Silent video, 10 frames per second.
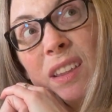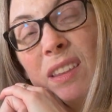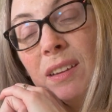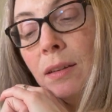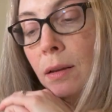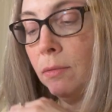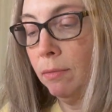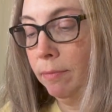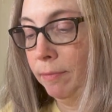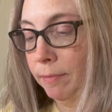think so,
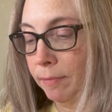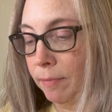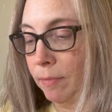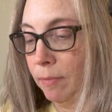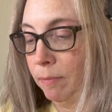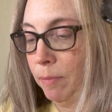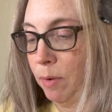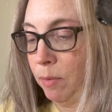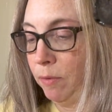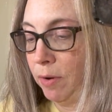but
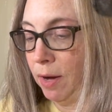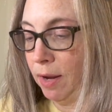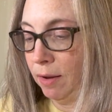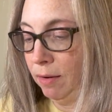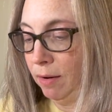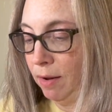we'll find out.